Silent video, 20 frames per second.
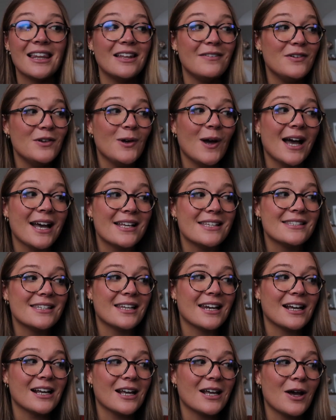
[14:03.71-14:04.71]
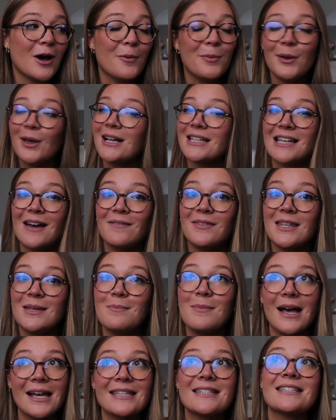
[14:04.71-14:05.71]
love you guys, and I hope you guys have the
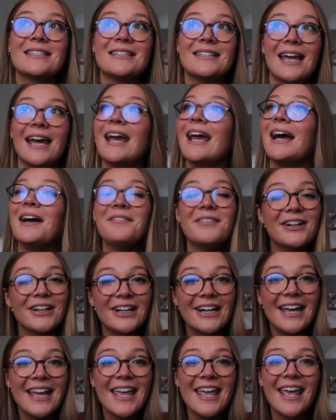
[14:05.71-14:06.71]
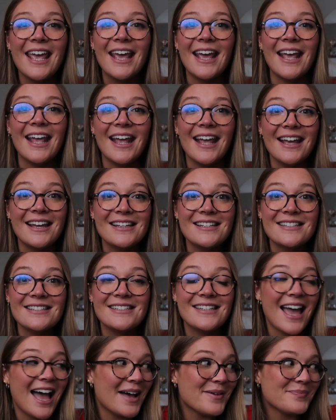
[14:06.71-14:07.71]
best day ever. And
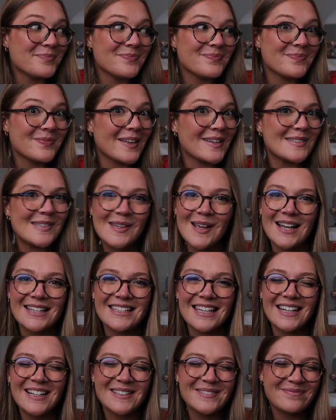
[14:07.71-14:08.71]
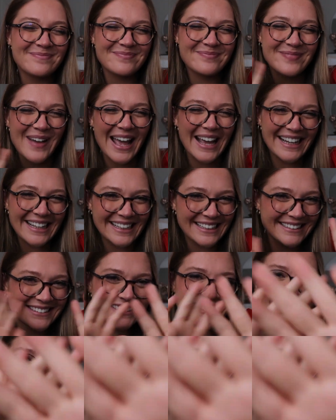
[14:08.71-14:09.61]
yeah, I'll see you guys later. Bye.